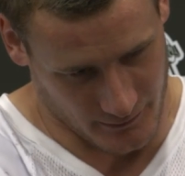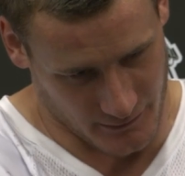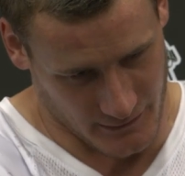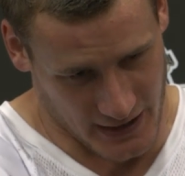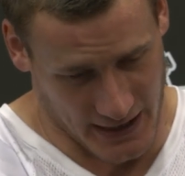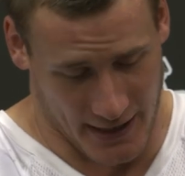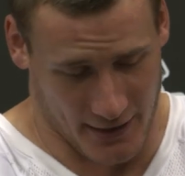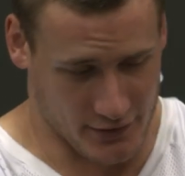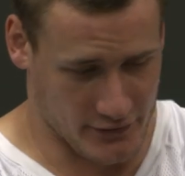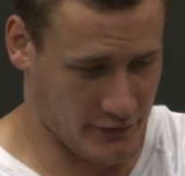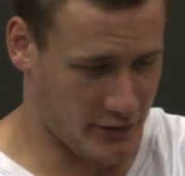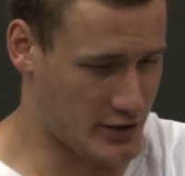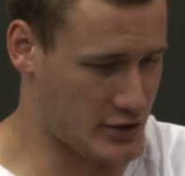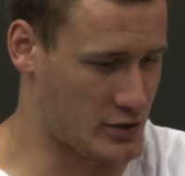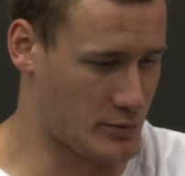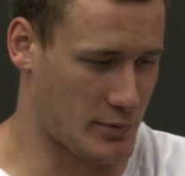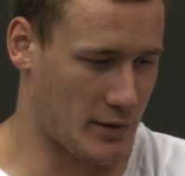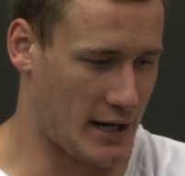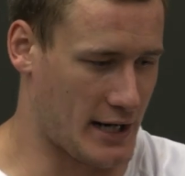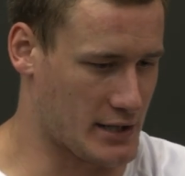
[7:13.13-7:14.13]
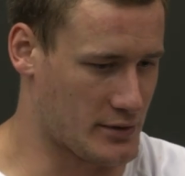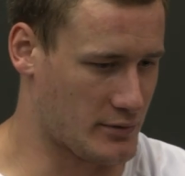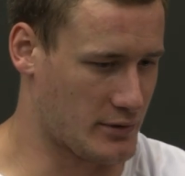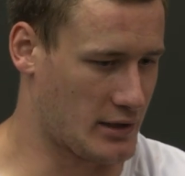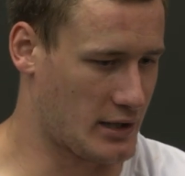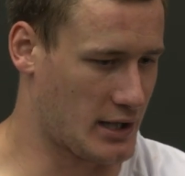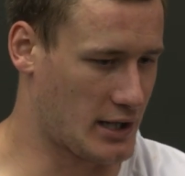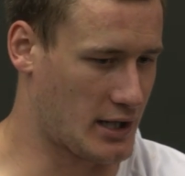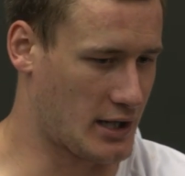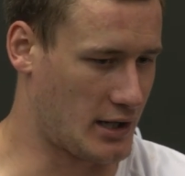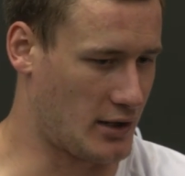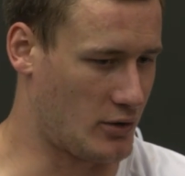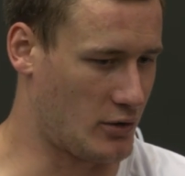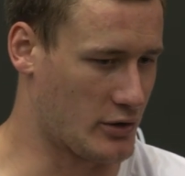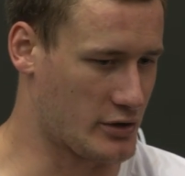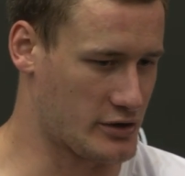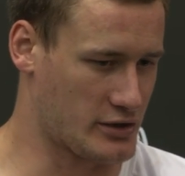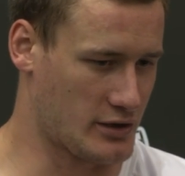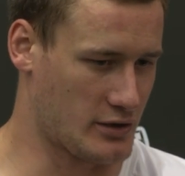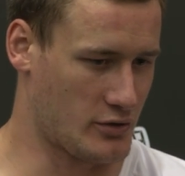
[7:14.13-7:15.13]
yeah, I was very surprised when they cut
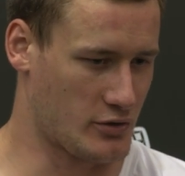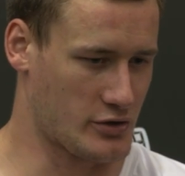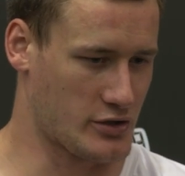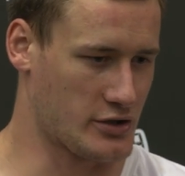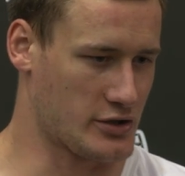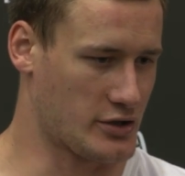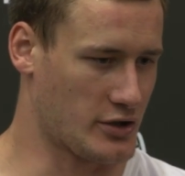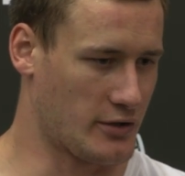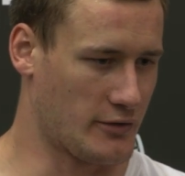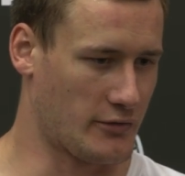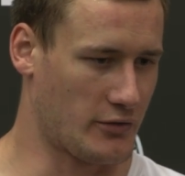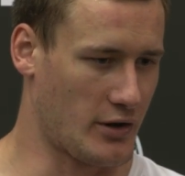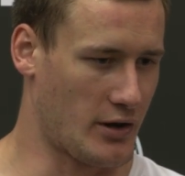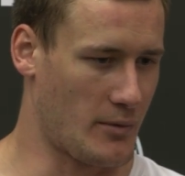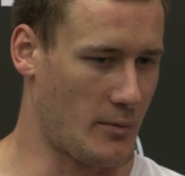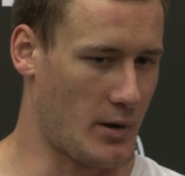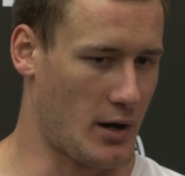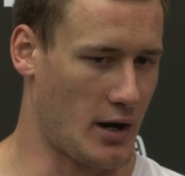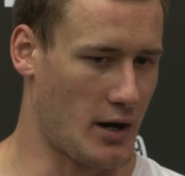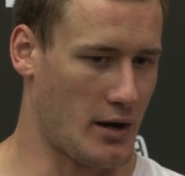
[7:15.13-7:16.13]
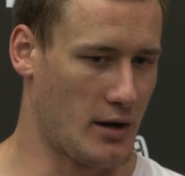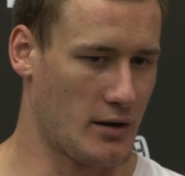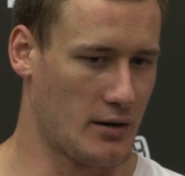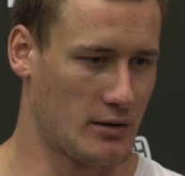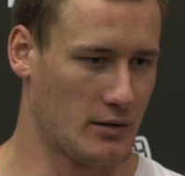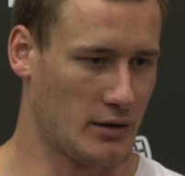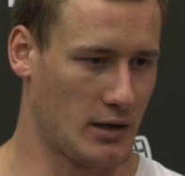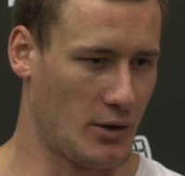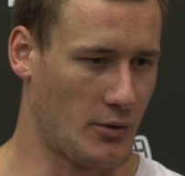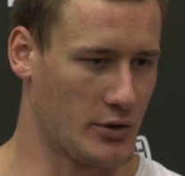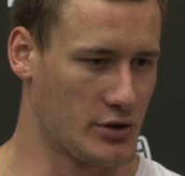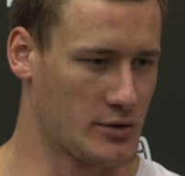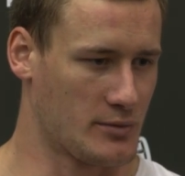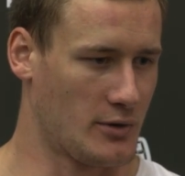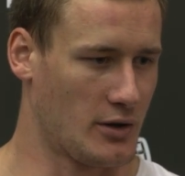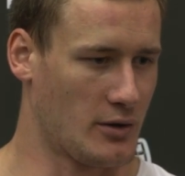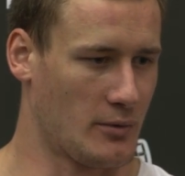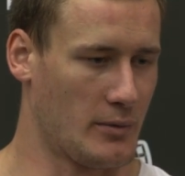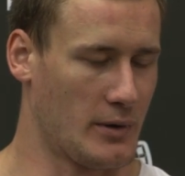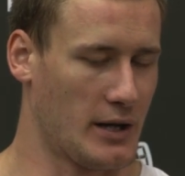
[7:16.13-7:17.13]
Orson. Orson's a good friend of mine. I wish him
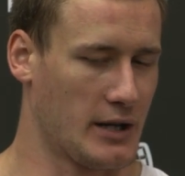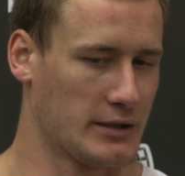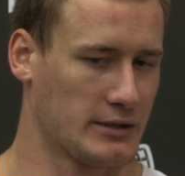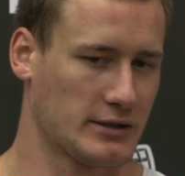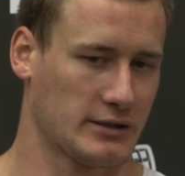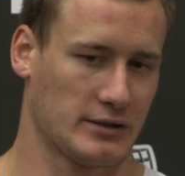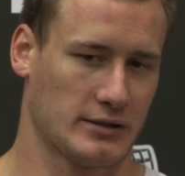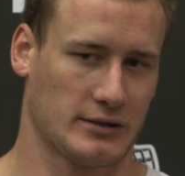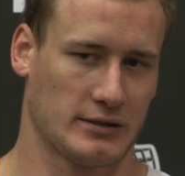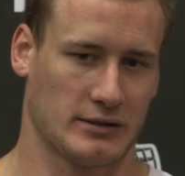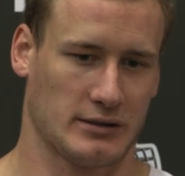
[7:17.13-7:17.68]
all the best.